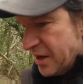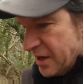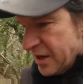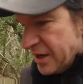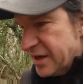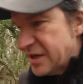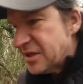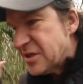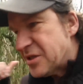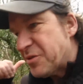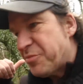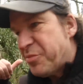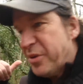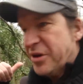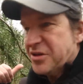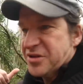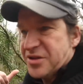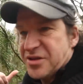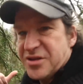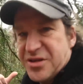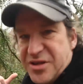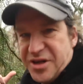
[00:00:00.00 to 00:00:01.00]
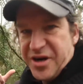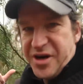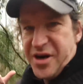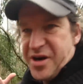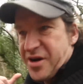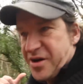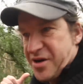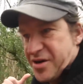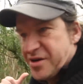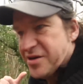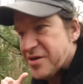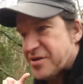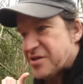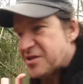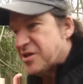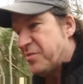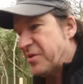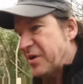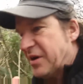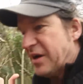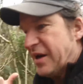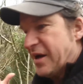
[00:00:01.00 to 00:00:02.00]
At least the buzzards are
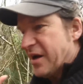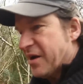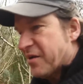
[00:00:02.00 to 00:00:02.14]
seemingly